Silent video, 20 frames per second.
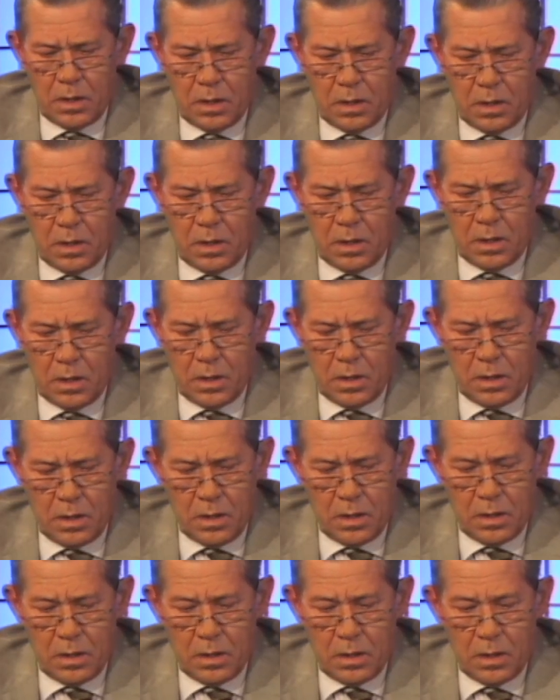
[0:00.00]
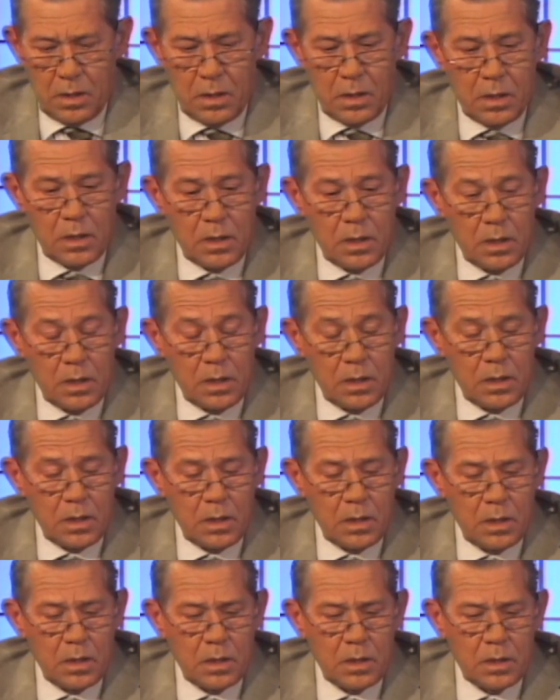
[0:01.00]

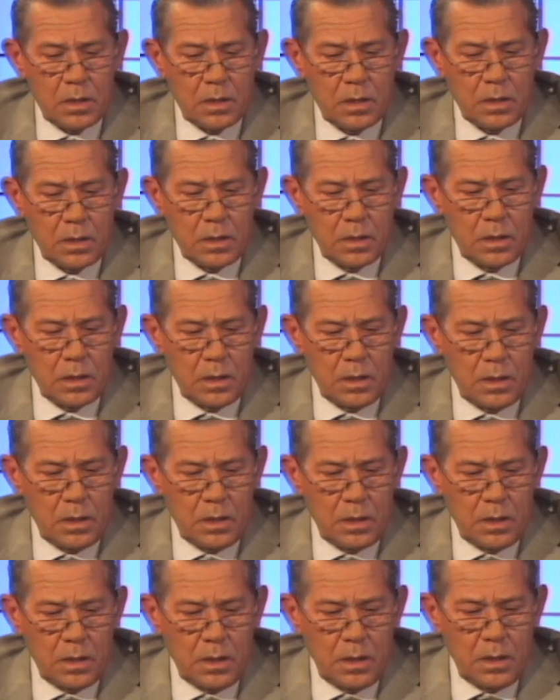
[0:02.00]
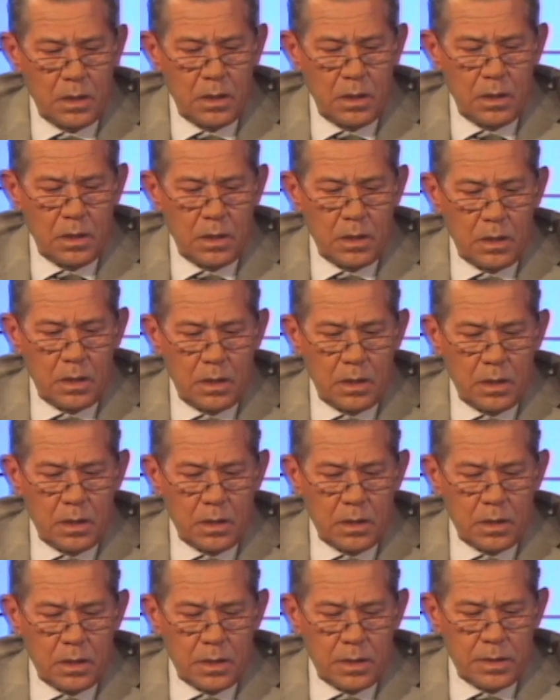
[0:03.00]

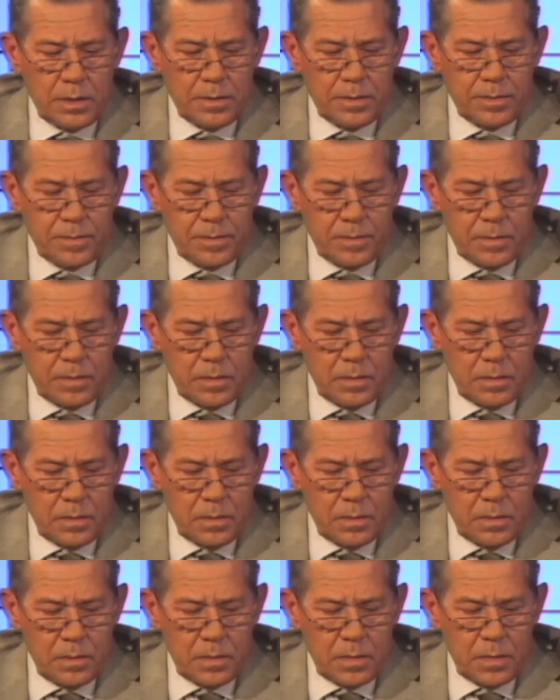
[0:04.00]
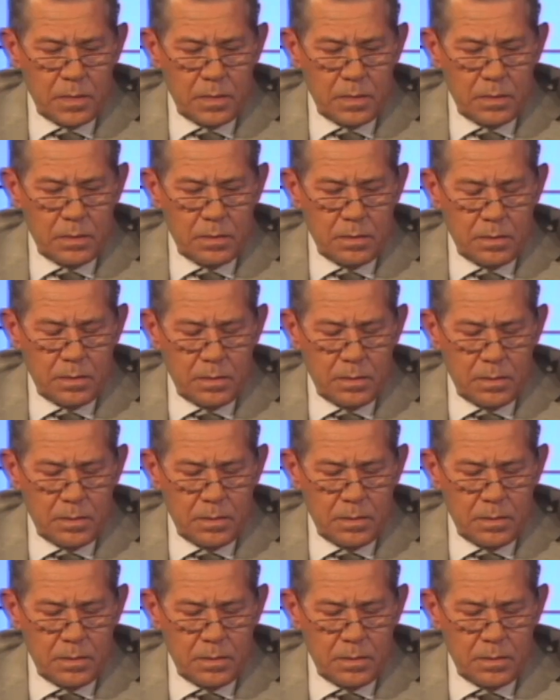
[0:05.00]
[no speech]